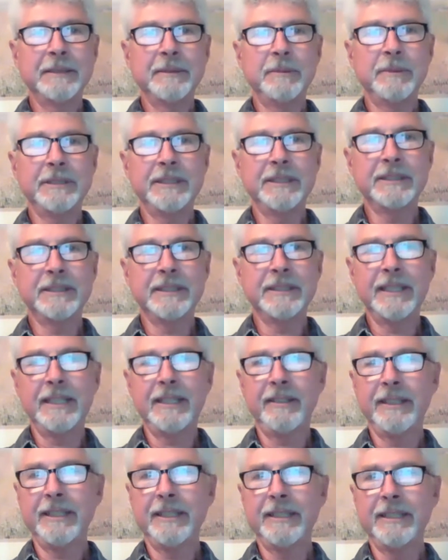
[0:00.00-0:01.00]
which is an
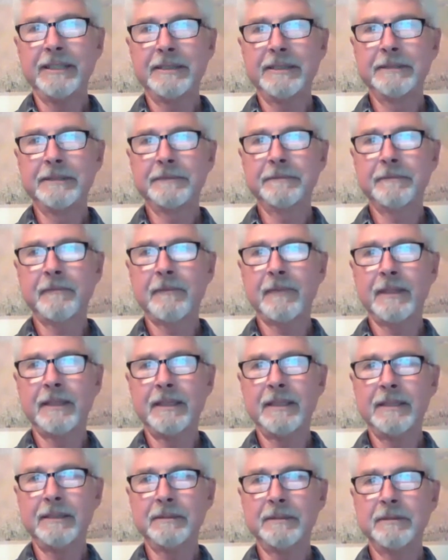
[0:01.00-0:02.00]
area,
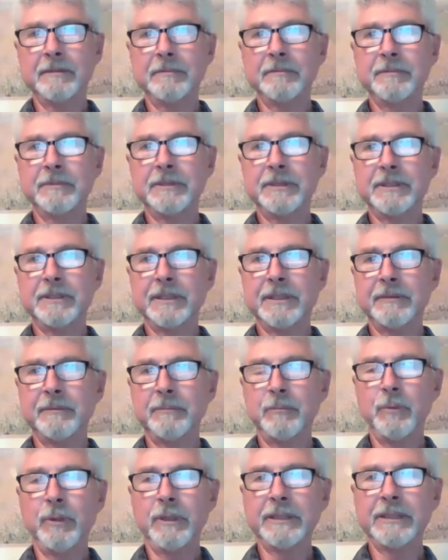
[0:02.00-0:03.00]
uh, just
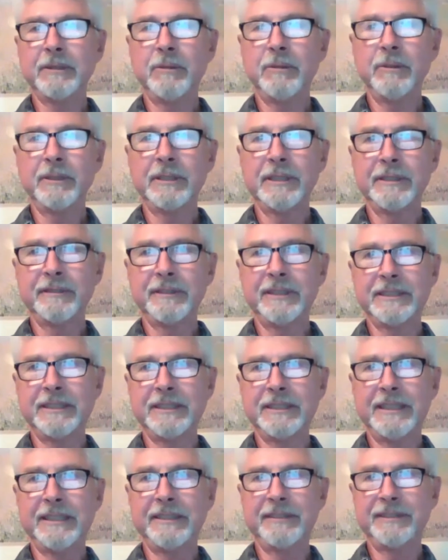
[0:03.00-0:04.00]
one corner of the
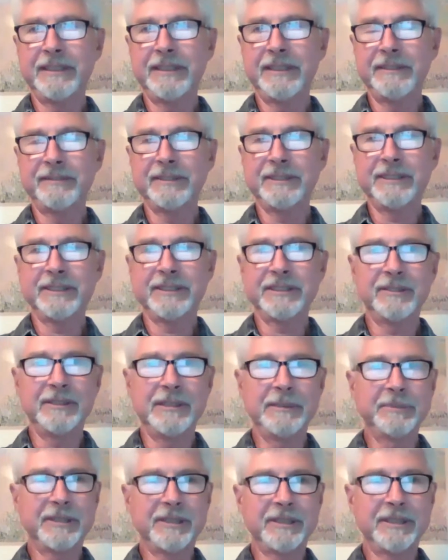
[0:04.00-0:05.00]
city of San Francisco.
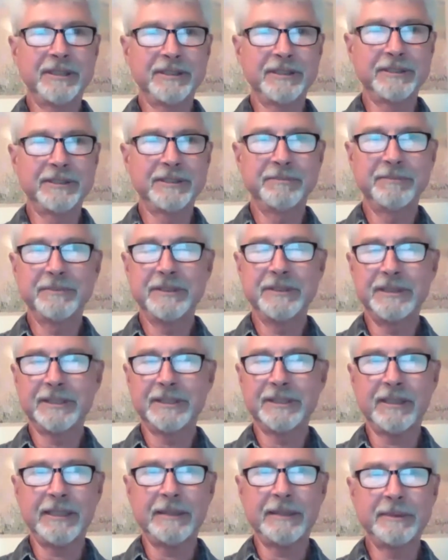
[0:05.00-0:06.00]
I'm sure he'll
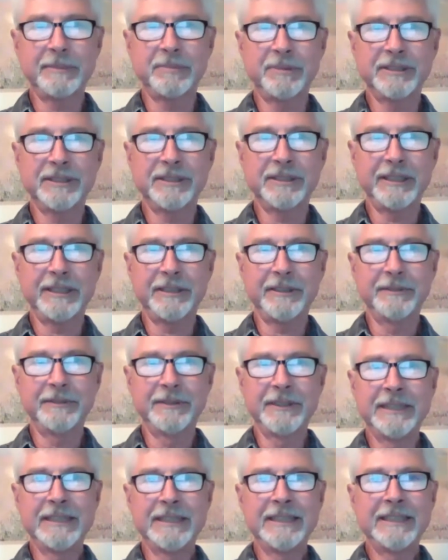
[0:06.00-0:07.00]
describe the Presidio.
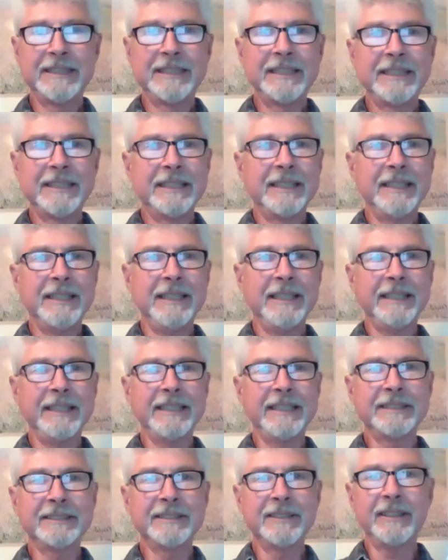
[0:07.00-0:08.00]
Uh,
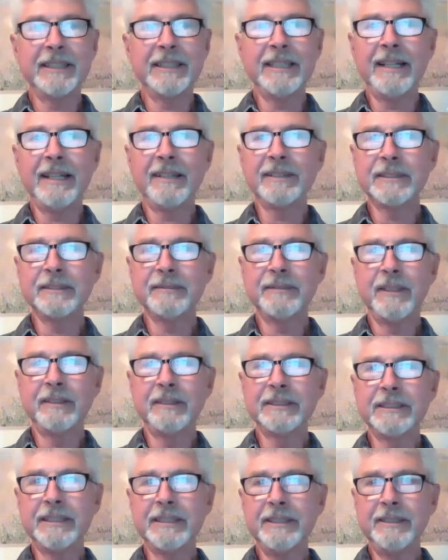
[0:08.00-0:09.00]
he started out as a
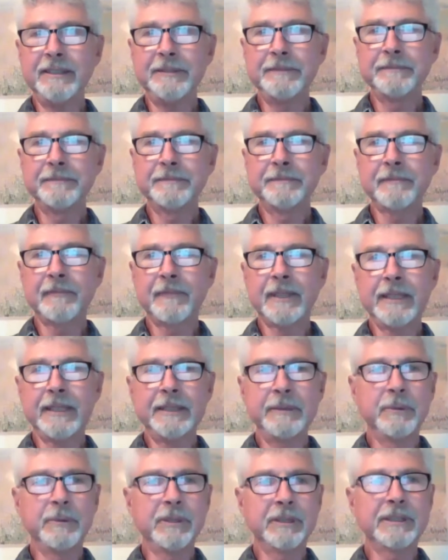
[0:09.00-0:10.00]
volunteer and
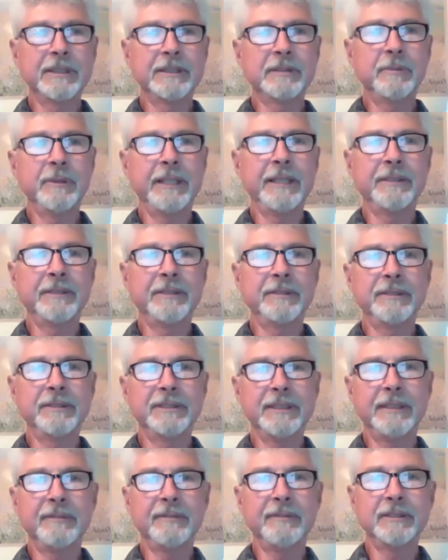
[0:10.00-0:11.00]
he worked his way through
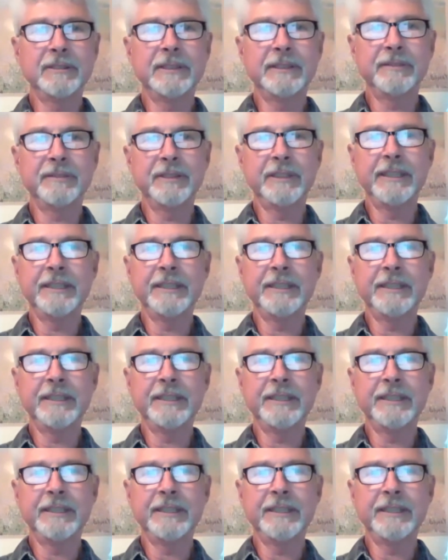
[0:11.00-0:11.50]
several different